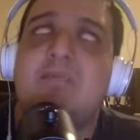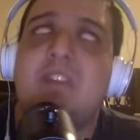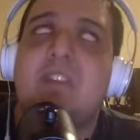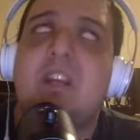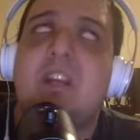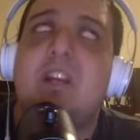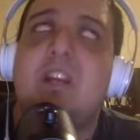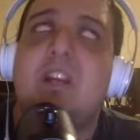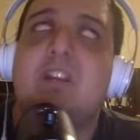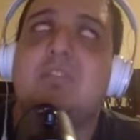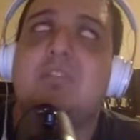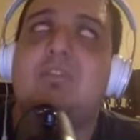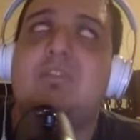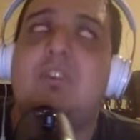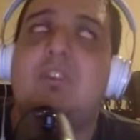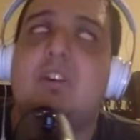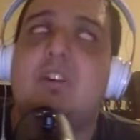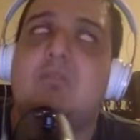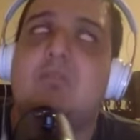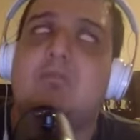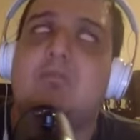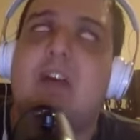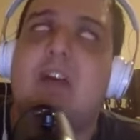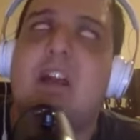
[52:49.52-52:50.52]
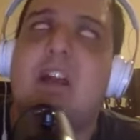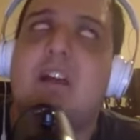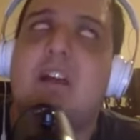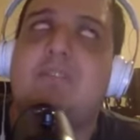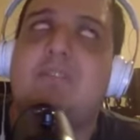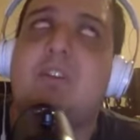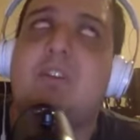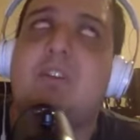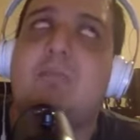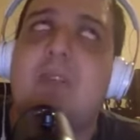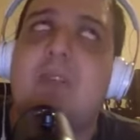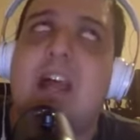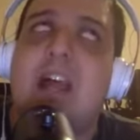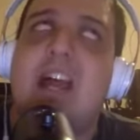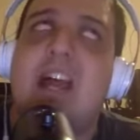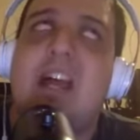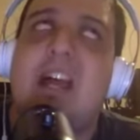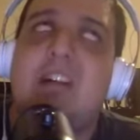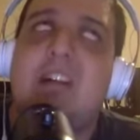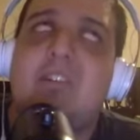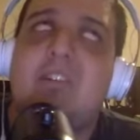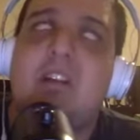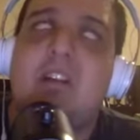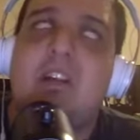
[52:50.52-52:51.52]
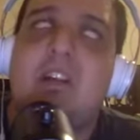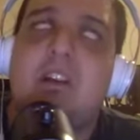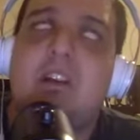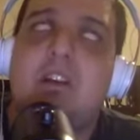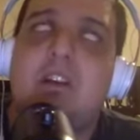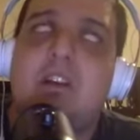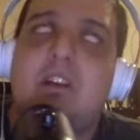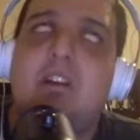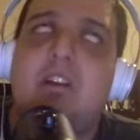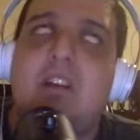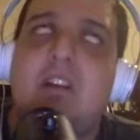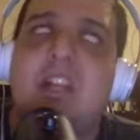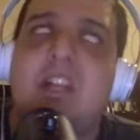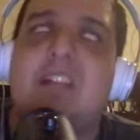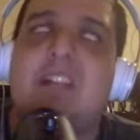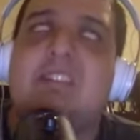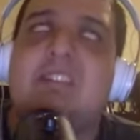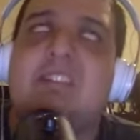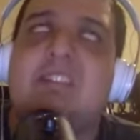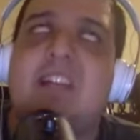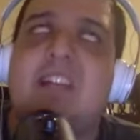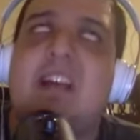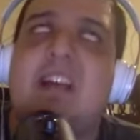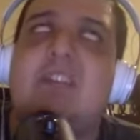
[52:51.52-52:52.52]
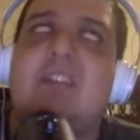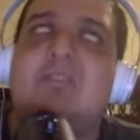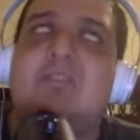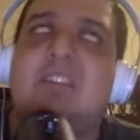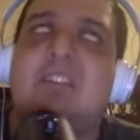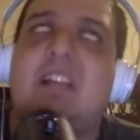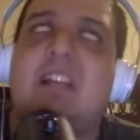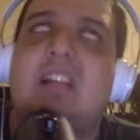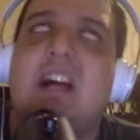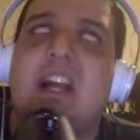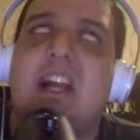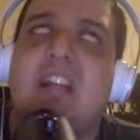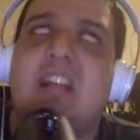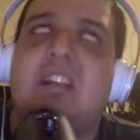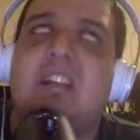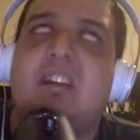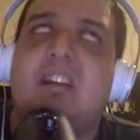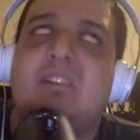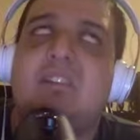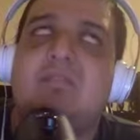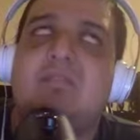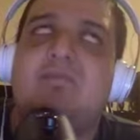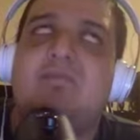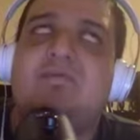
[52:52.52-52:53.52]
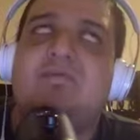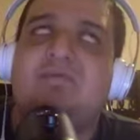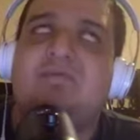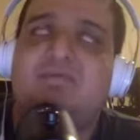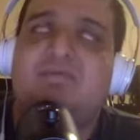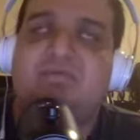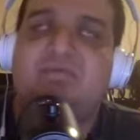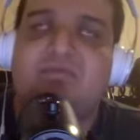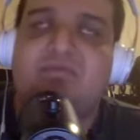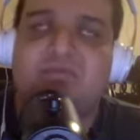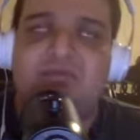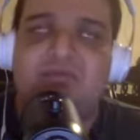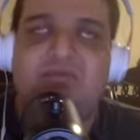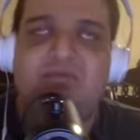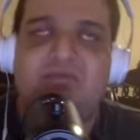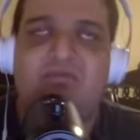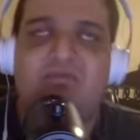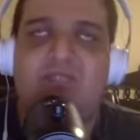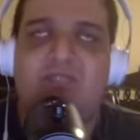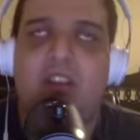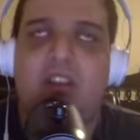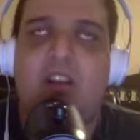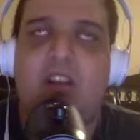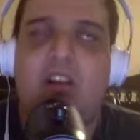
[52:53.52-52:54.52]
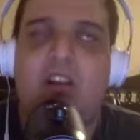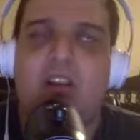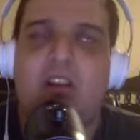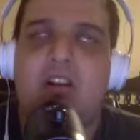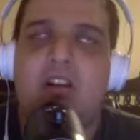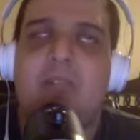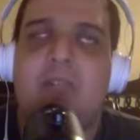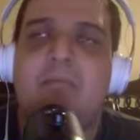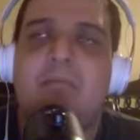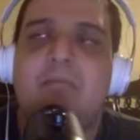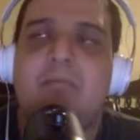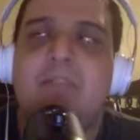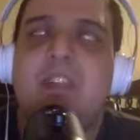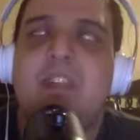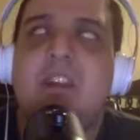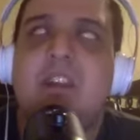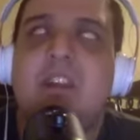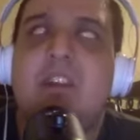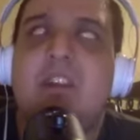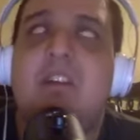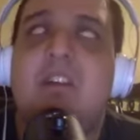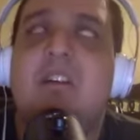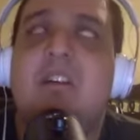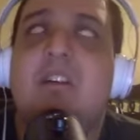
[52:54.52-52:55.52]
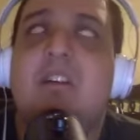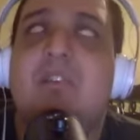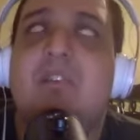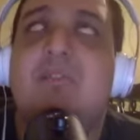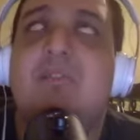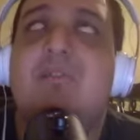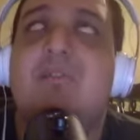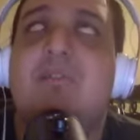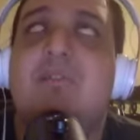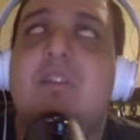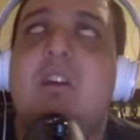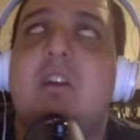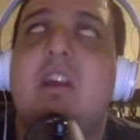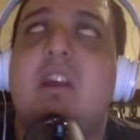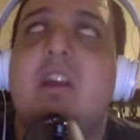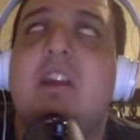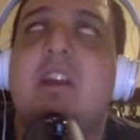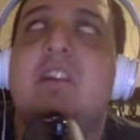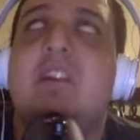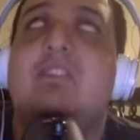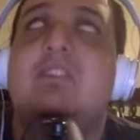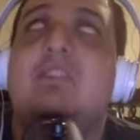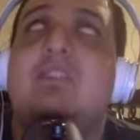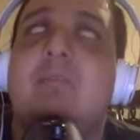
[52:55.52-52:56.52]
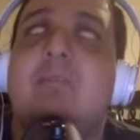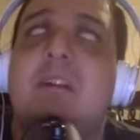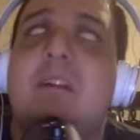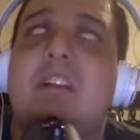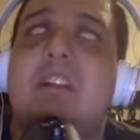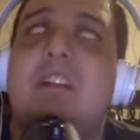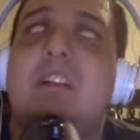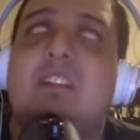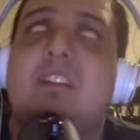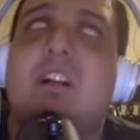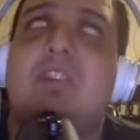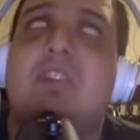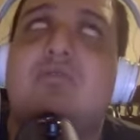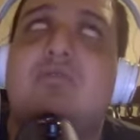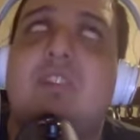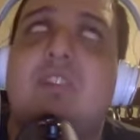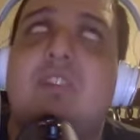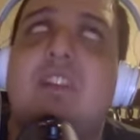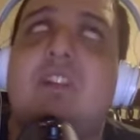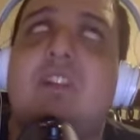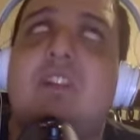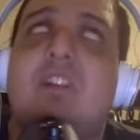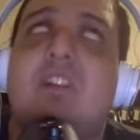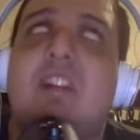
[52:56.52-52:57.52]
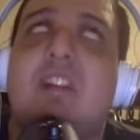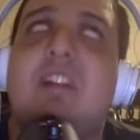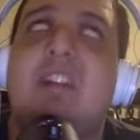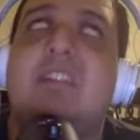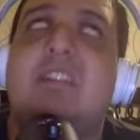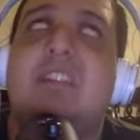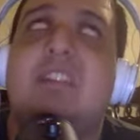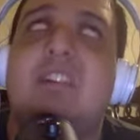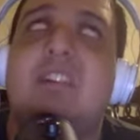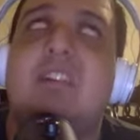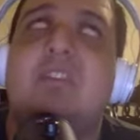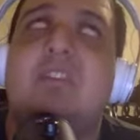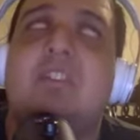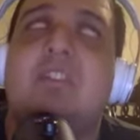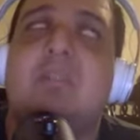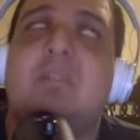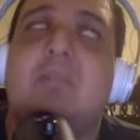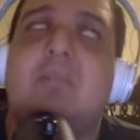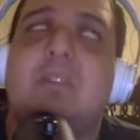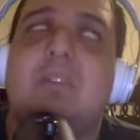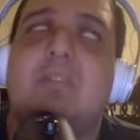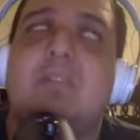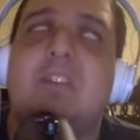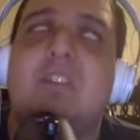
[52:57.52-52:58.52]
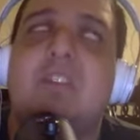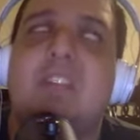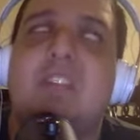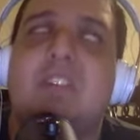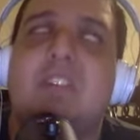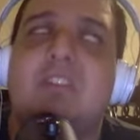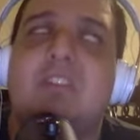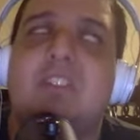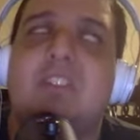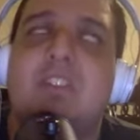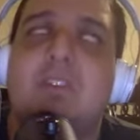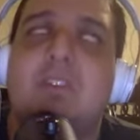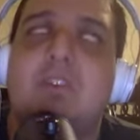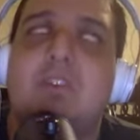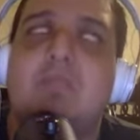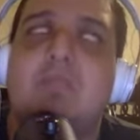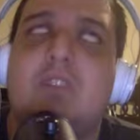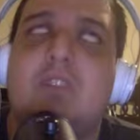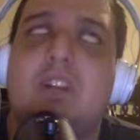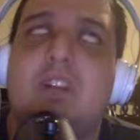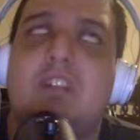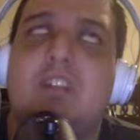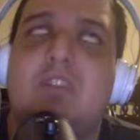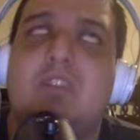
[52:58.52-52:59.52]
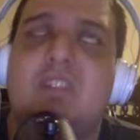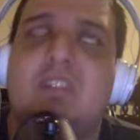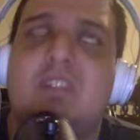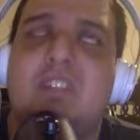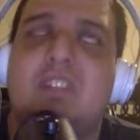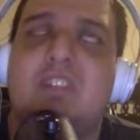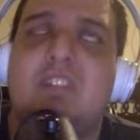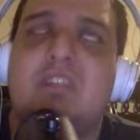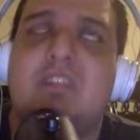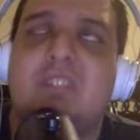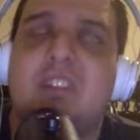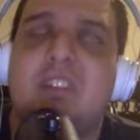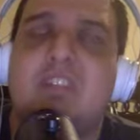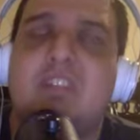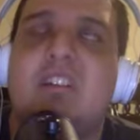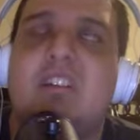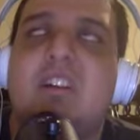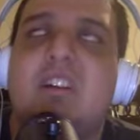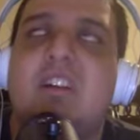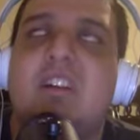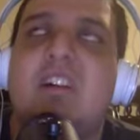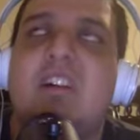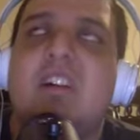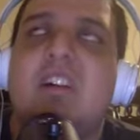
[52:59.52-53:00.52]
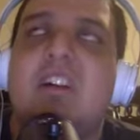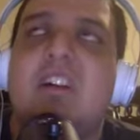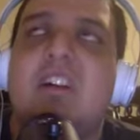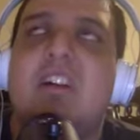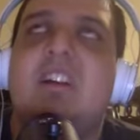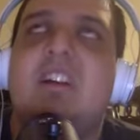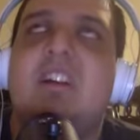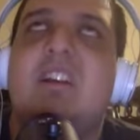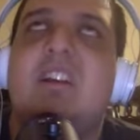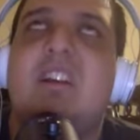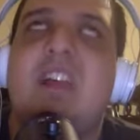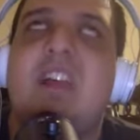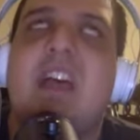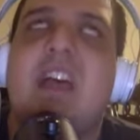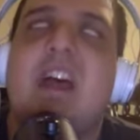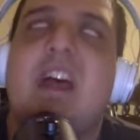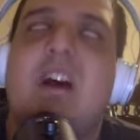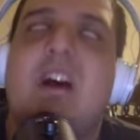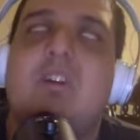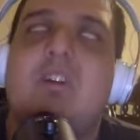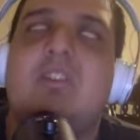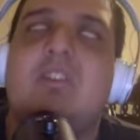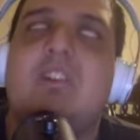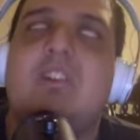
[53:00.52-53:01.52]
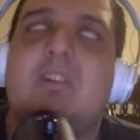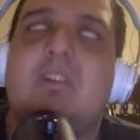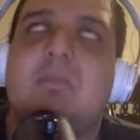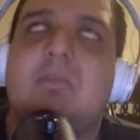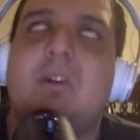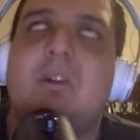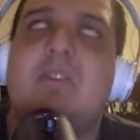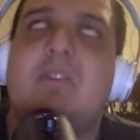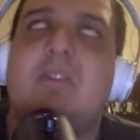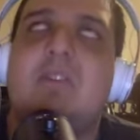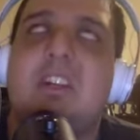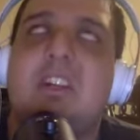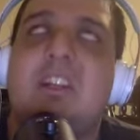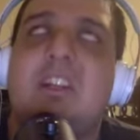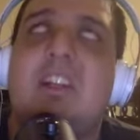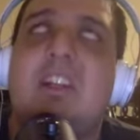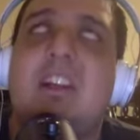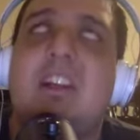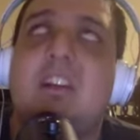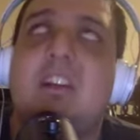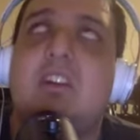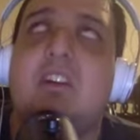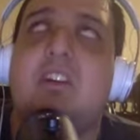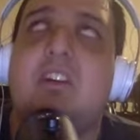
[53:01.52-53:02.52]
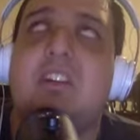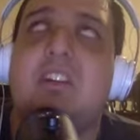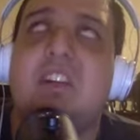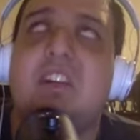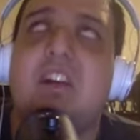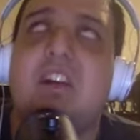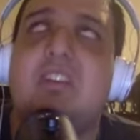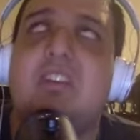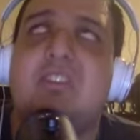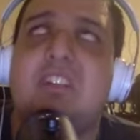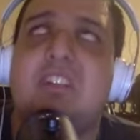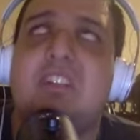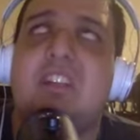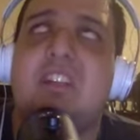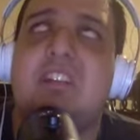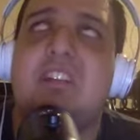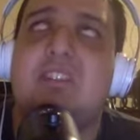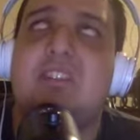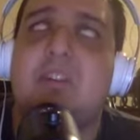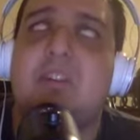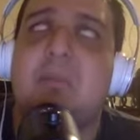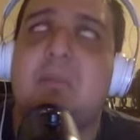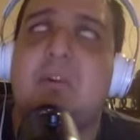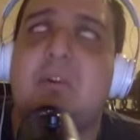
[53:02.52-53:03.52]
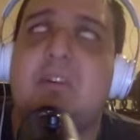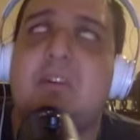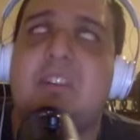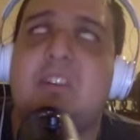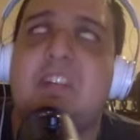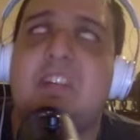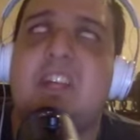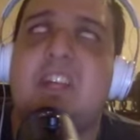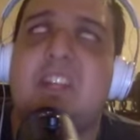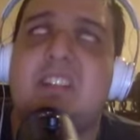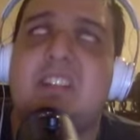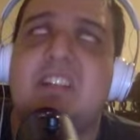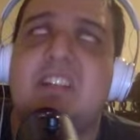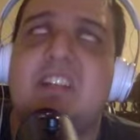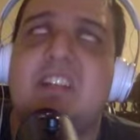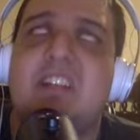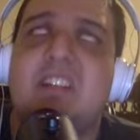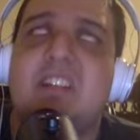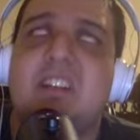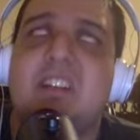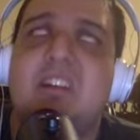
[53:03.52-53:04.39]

So right off the bat, it sounds like, um, it used to be in this country, you're innocent until proven guilty. Go to work, do this, do that. Now you're proving you're guilty until proven innocent.